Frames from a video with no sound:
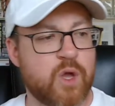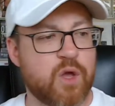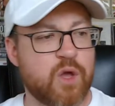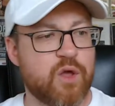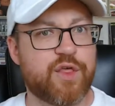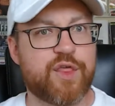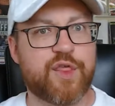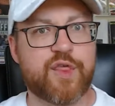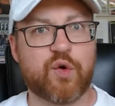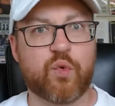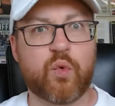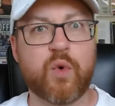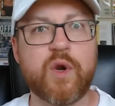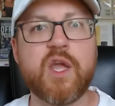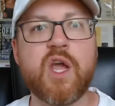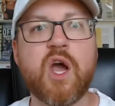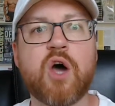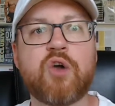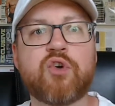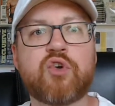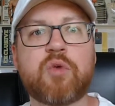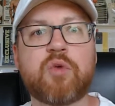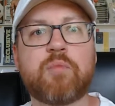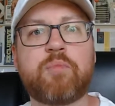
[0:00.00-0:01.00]

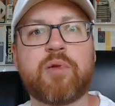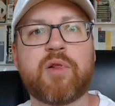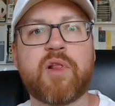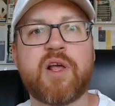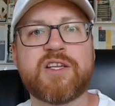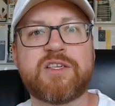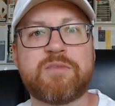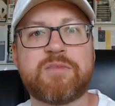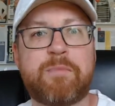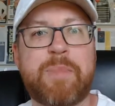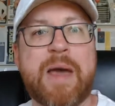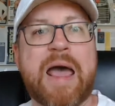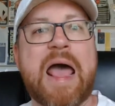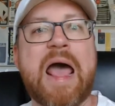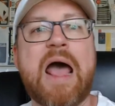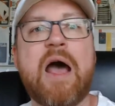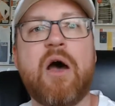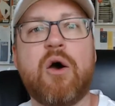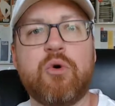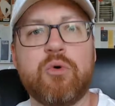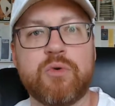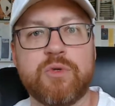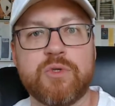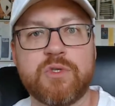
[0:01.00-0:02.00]
300 plus
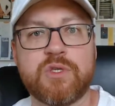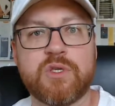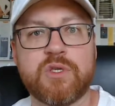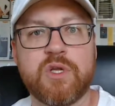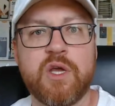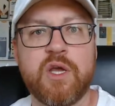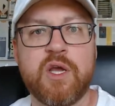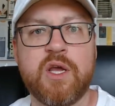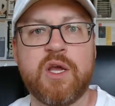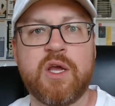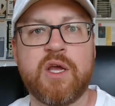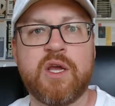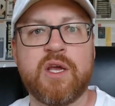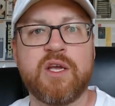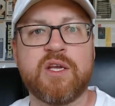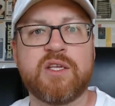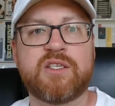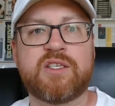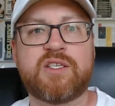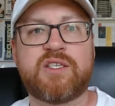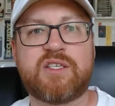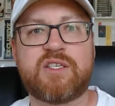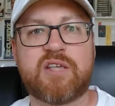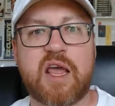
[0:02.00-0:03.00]
pounds
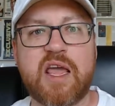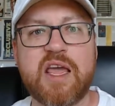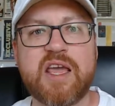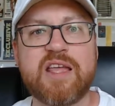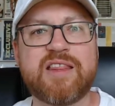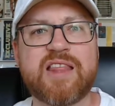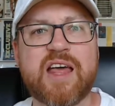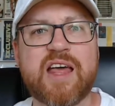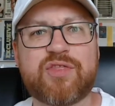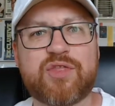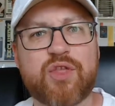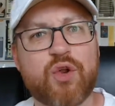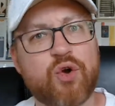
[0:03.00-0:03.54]
saying that they're